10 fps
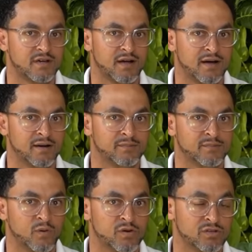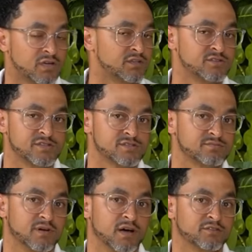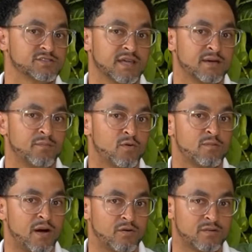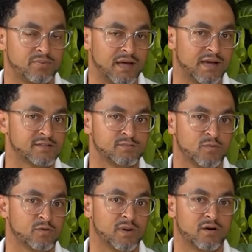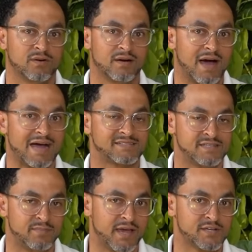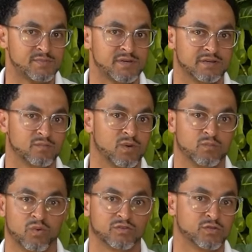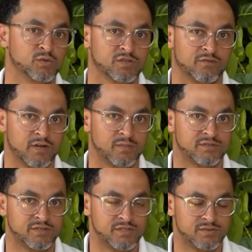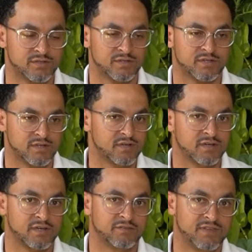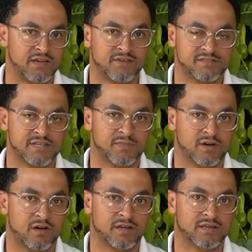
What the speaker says: or you're looking to just understand more about compliance, more about IC management, and what tools are available to you, give David and his team a call at